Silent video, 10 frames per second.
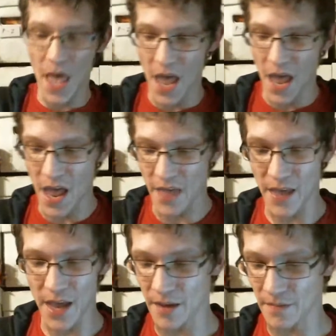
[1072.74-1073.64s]
And
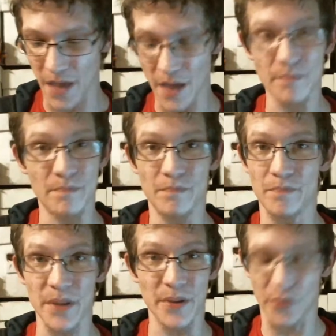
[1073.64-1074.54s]
they
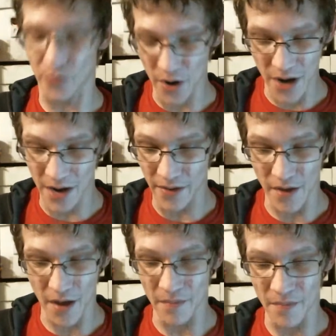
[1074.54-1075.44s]
beat the crud out of
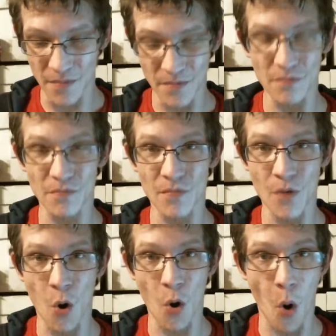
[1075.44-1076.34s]
them
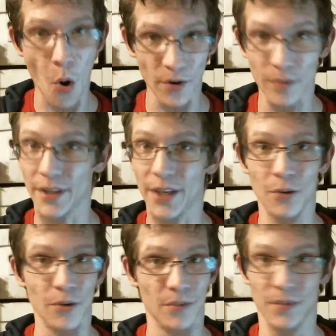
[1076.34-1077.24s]

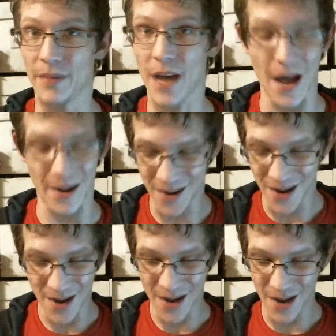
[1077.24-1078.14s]
horribly bad.
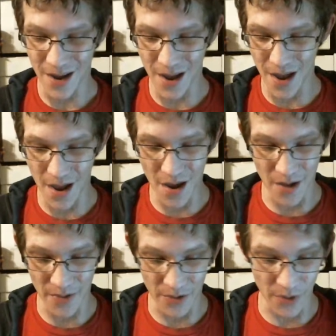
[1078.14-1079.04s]

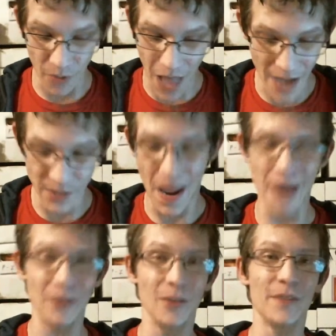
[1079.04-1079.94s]
The last
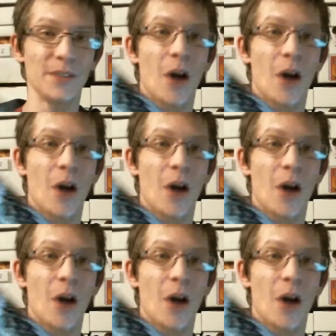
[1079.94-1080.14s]
panel of this